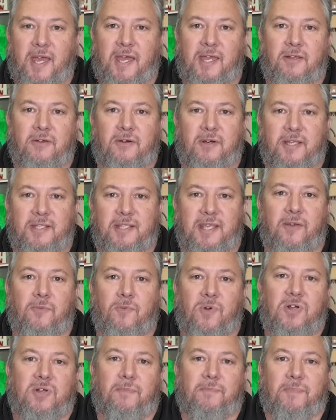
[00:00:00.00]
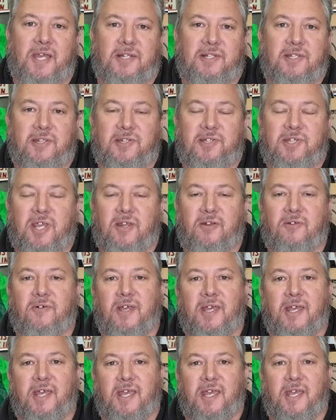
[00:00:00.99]
Hey guys, and welcome back to the
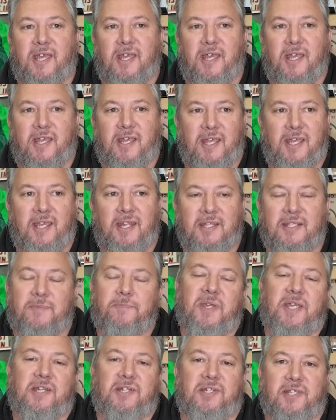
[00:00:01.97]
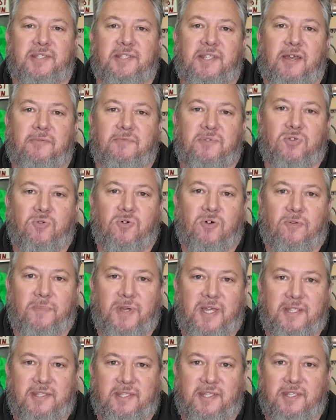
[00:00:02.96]
channel. It has been just over 12
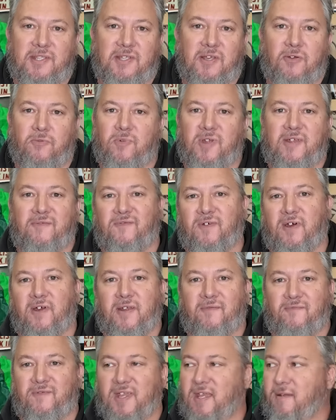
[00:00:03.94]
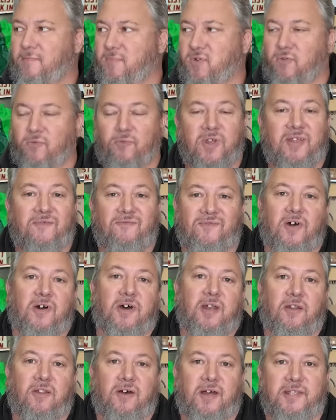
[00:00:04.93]
months since I revamped or
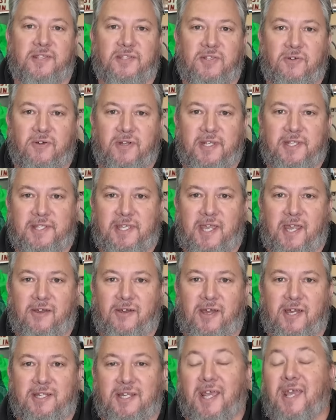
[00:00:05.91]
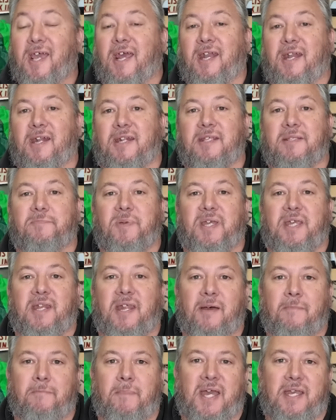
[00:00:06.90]
revitalized Scotty's garage, and it has been
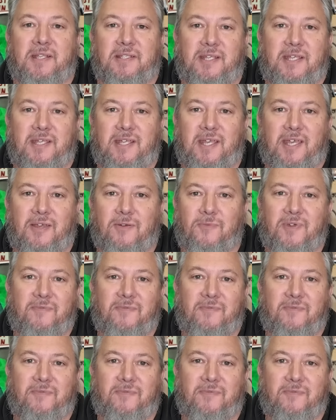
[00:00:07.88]
an amazing year.